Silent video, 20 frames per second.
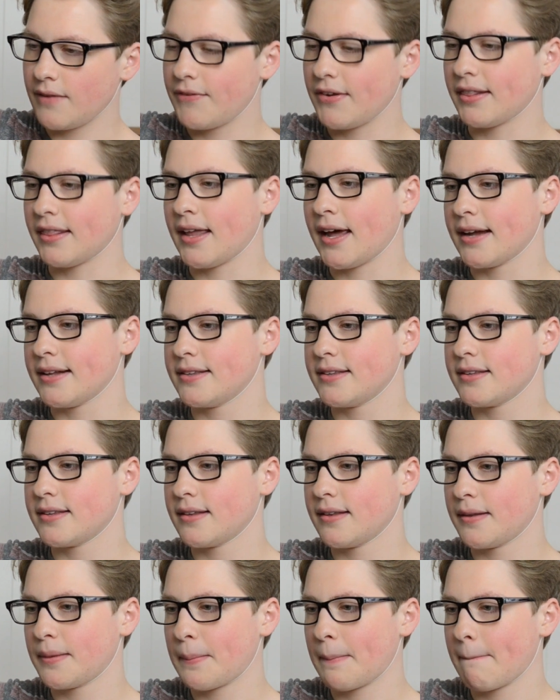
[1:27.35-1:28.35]
Good light.
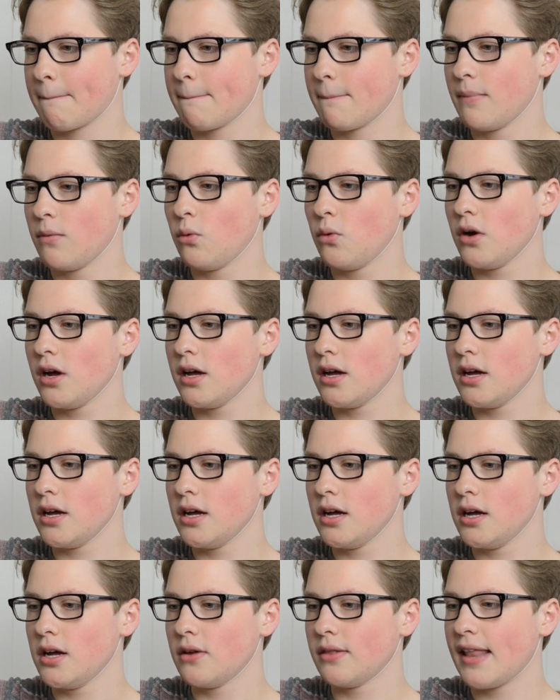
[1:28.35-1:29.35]

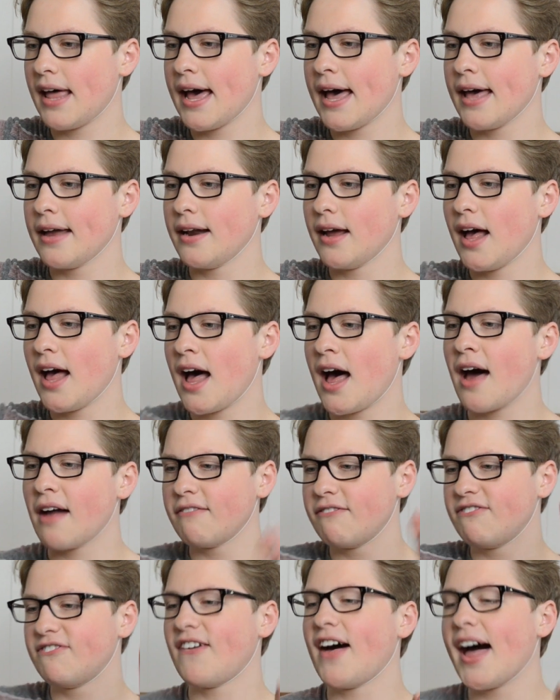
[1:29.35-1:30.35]
Woo! Light
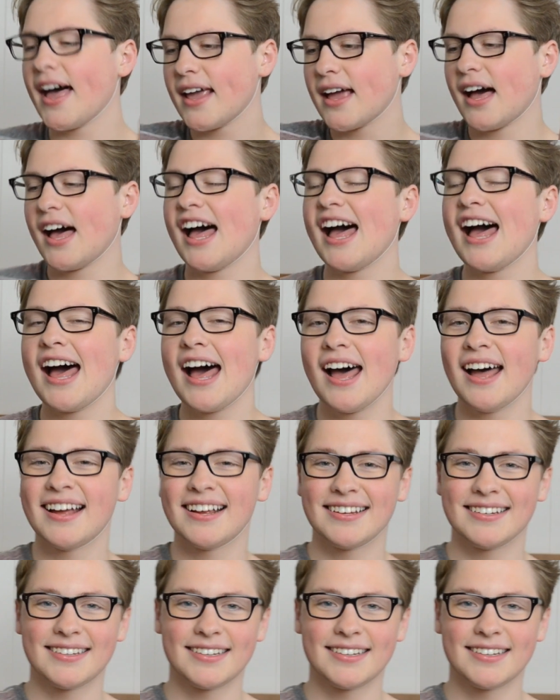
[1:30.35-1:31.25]
on fire!